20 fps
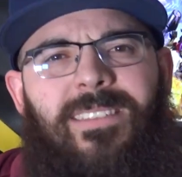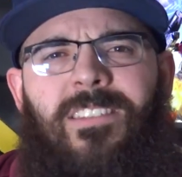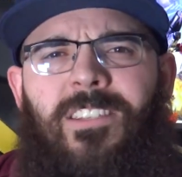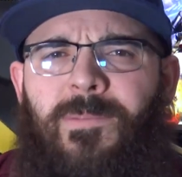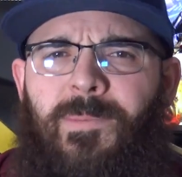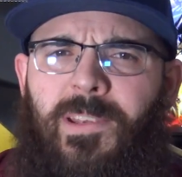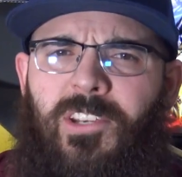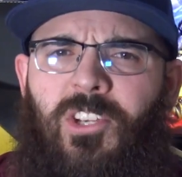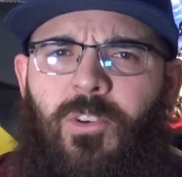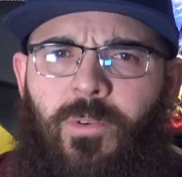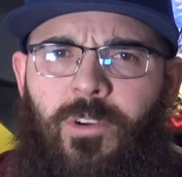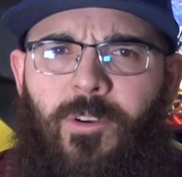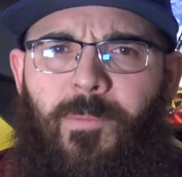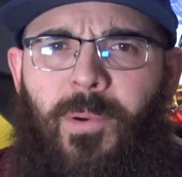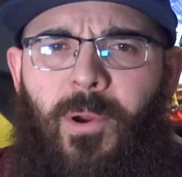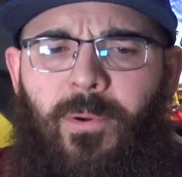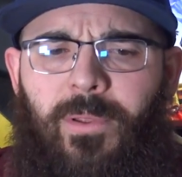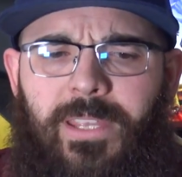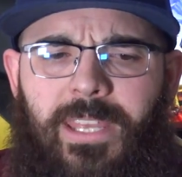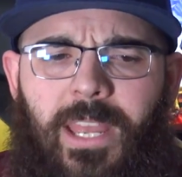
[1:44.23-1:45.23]
especially when your
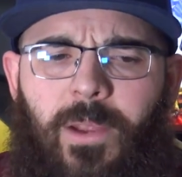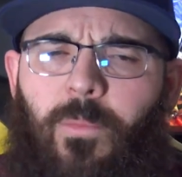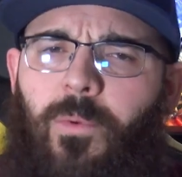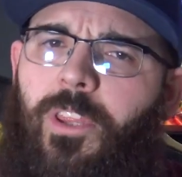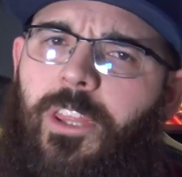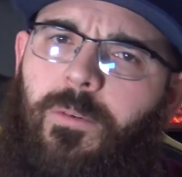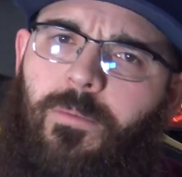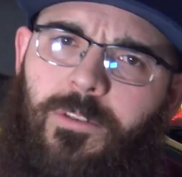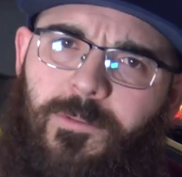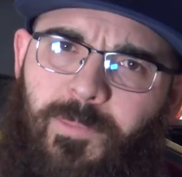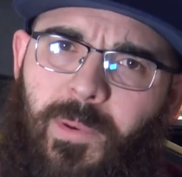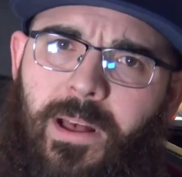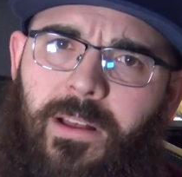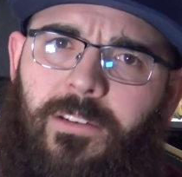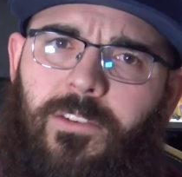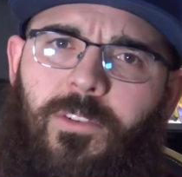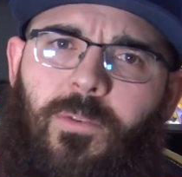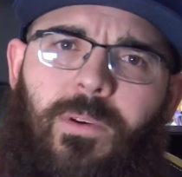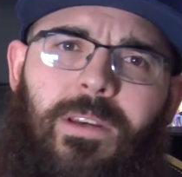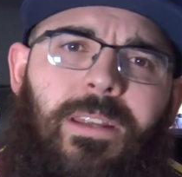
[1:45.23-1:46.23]
opponent can't really
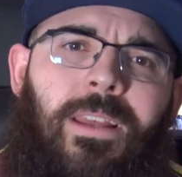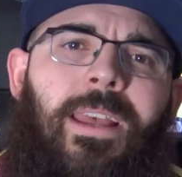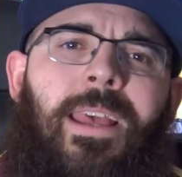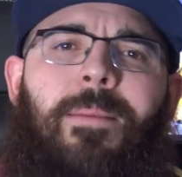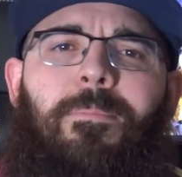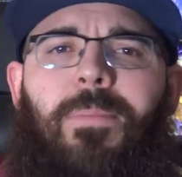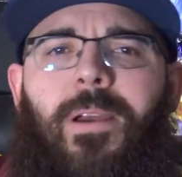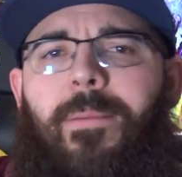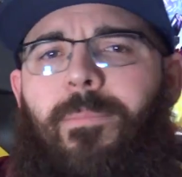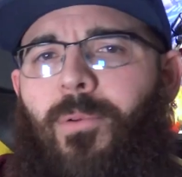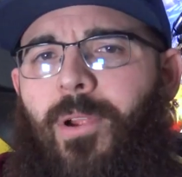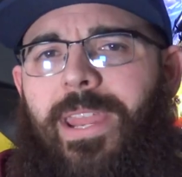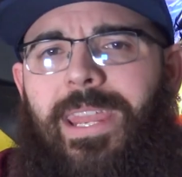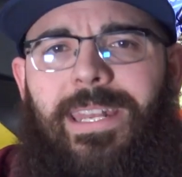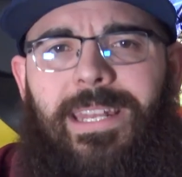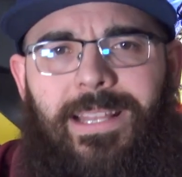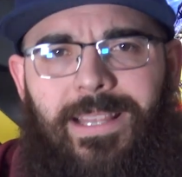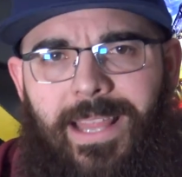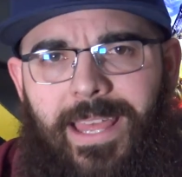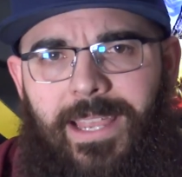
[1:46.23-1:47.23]
respond to it by breaking
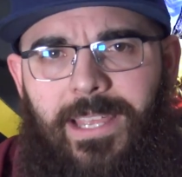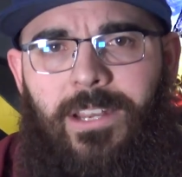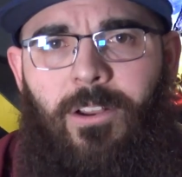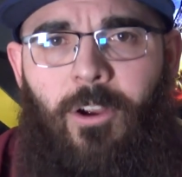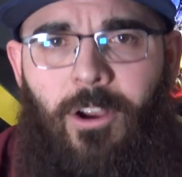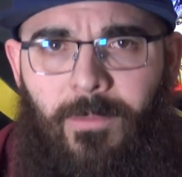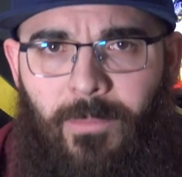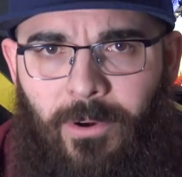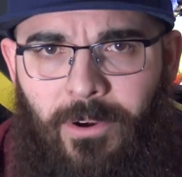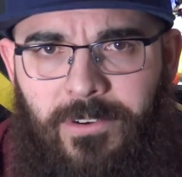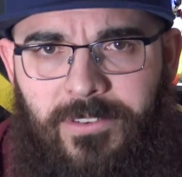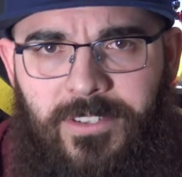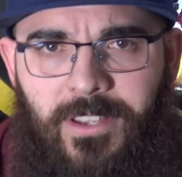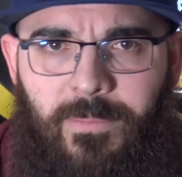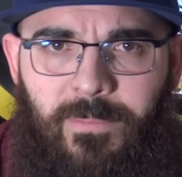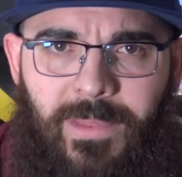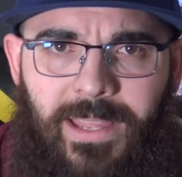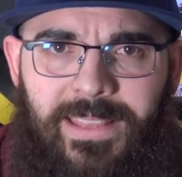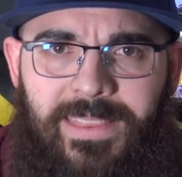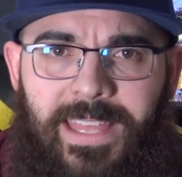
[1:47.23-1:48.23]
it like an armor or
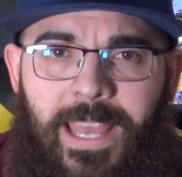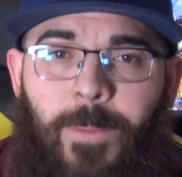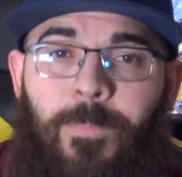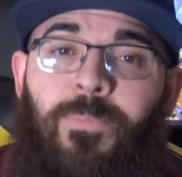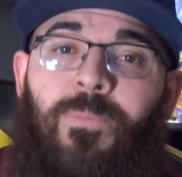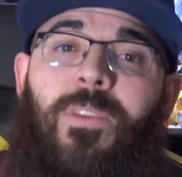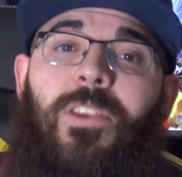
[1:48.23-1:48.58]
something like that.